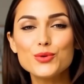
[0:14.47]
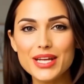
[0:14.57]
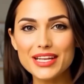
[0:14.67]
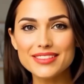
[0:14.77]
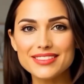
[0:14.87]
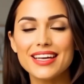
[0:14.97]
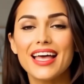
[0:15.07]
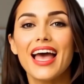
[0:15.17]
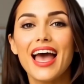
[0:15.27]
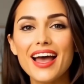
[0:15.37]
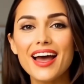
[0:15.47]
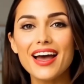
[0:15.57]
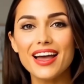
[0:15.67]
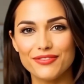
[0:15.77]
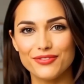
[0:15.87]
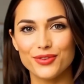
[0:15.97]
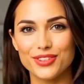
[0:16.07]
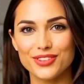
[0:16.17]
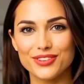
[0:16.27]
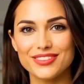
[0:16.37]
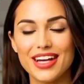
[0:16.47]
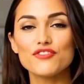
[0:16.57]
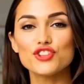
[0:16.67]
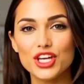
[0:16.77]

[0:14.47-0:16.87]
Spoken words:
weeks, AI influencers have